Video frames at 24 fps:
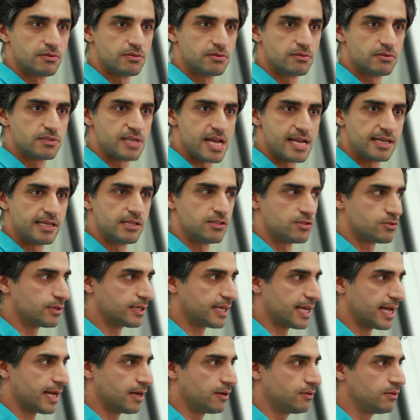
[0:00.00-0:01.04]
take into
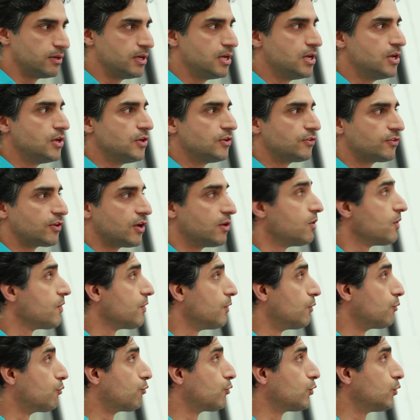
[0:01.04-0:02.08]
account. So the
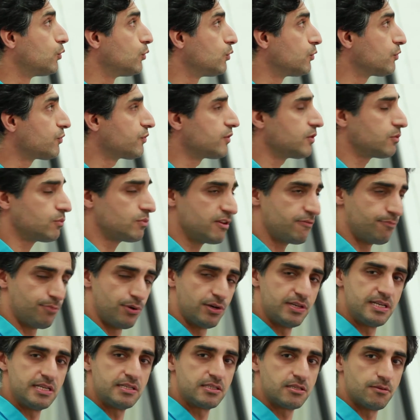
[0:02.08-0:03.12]
rules that we've
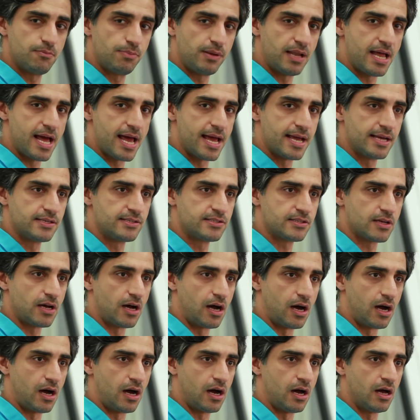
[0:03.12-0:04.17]
put into place
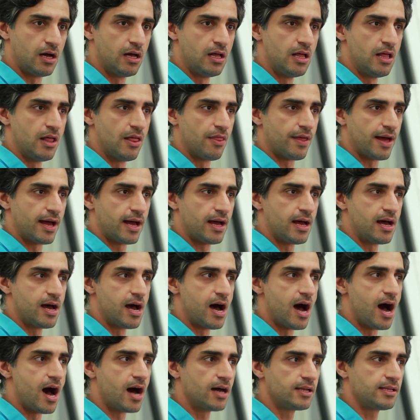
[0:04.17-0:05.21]
are that
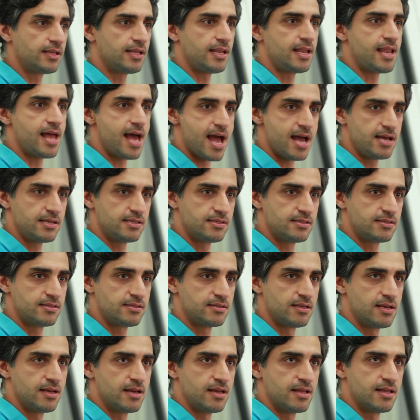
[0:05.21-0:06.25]
unless
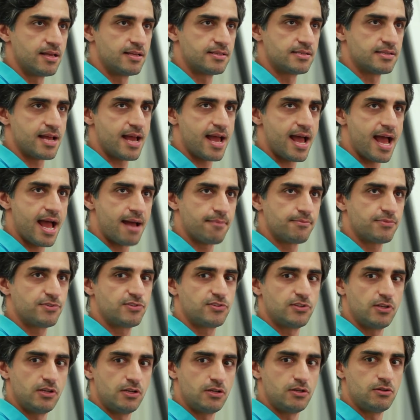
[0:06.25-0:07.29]
there's an
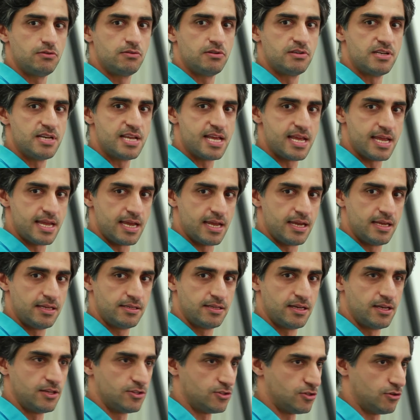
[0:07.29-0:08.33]
absolute need
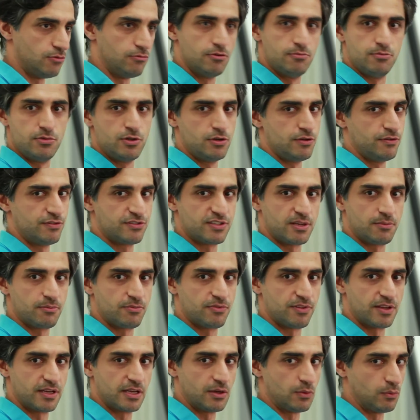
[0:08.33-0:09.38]
to remove
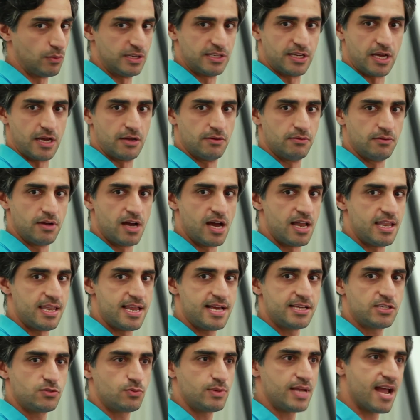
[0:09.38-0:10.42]
something, we don't.
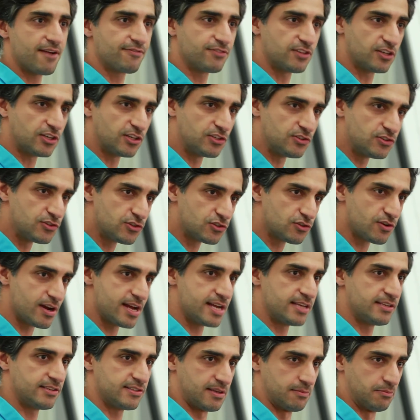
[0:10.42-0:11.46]
Unless we have to
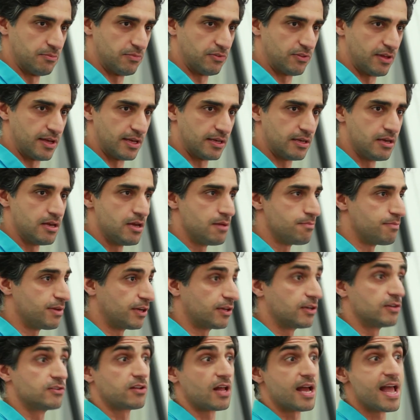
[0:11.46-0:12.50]
constrain something,
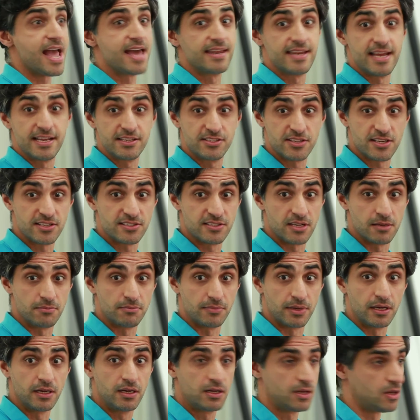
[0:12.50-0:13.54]
because like NHS
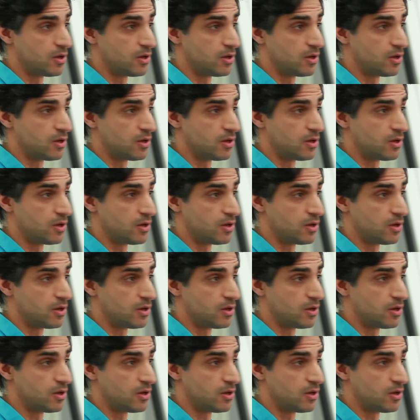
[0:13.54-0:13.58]
number,